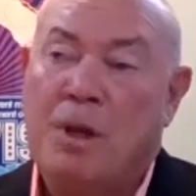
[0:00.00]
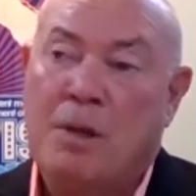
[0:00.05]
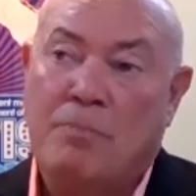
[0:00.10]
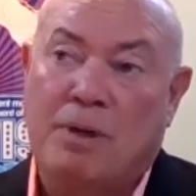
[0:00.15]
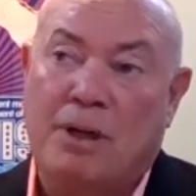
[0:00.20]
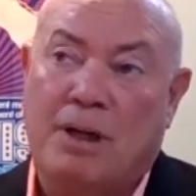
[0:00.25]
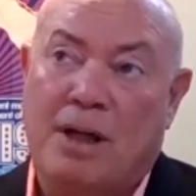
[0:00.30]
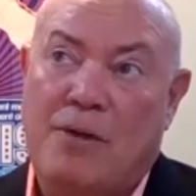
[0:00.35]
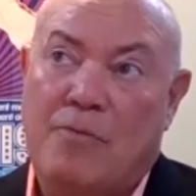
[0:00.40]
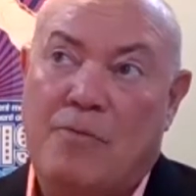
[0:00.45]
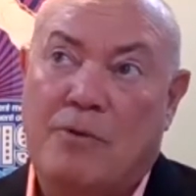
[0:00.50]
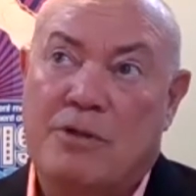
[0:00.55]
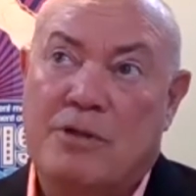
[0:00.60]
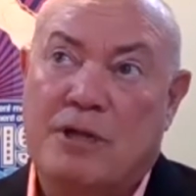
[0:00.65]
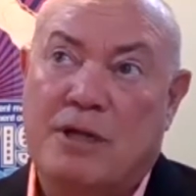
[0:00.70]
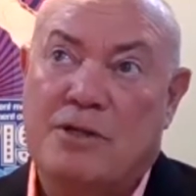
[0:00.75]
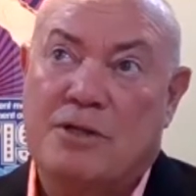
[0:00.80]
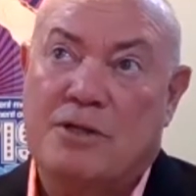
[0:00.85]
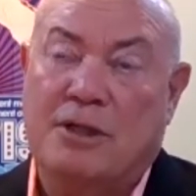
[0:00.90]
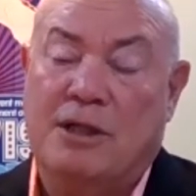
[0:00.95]
But like with
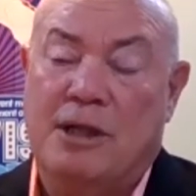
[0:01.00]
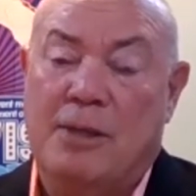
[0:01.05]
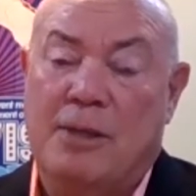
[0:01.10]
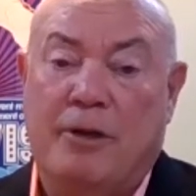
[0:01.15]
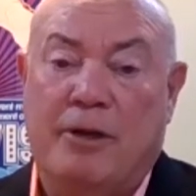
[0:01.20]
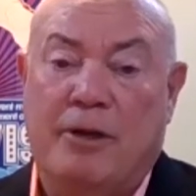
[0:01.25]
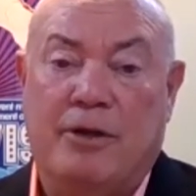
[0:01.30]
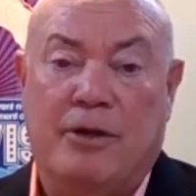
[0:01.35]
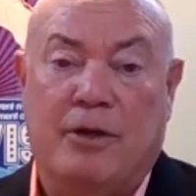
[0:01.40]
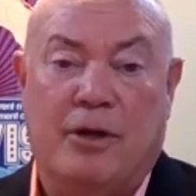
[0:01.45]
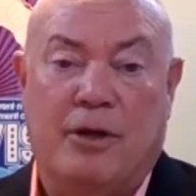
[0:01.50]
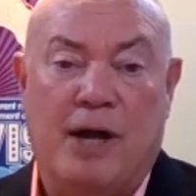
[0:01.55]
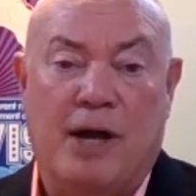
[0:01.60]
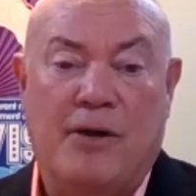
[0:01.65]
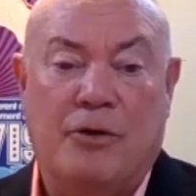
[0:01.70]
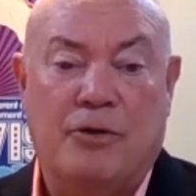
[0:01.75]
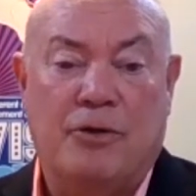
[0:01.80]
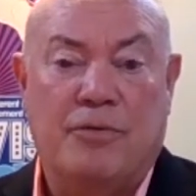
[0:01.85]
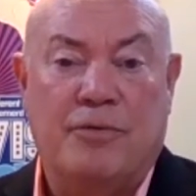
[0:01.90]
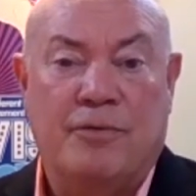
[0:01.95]
Ducks Unlimited, you know, I
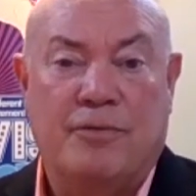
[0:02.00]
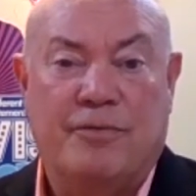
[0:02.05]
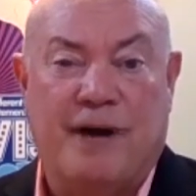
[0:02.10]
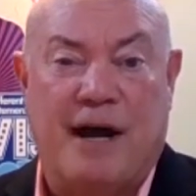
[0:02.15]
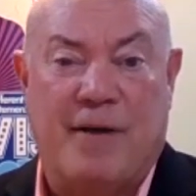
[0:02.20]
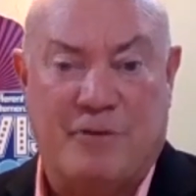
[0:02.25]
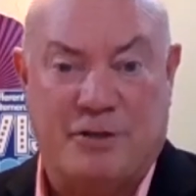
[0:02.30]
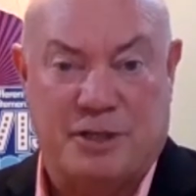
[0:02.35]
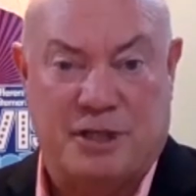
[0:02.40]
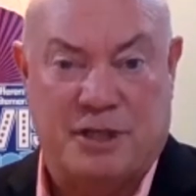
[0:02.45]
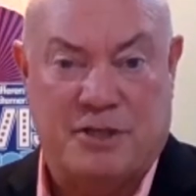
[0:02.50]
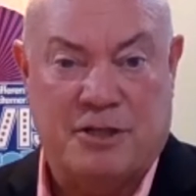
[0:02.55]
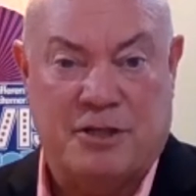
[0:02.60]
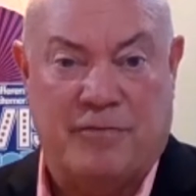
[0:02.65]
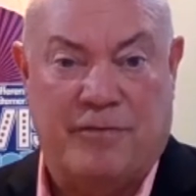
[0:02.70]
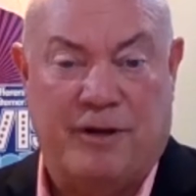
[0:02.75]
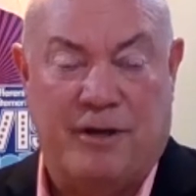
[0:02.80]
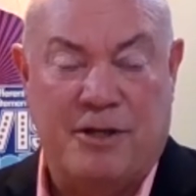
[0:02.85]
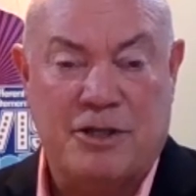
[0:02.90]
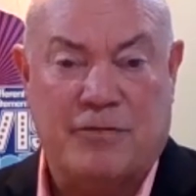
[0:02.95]
do five or six
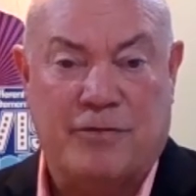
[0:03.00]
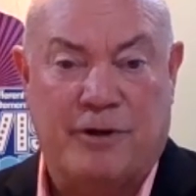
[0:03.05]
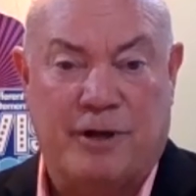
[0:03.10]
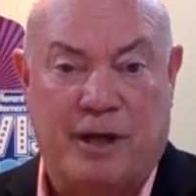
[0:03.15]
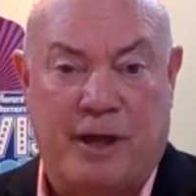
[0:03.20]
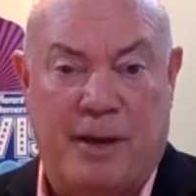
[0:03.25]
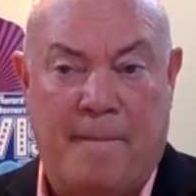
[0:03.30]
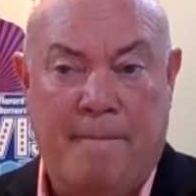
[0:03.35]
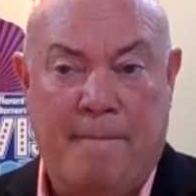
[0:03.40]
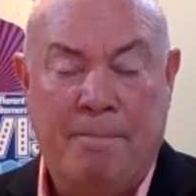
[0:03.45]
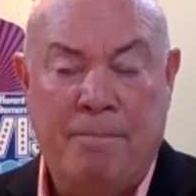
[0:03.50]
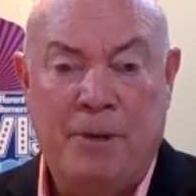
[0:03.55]
events for them.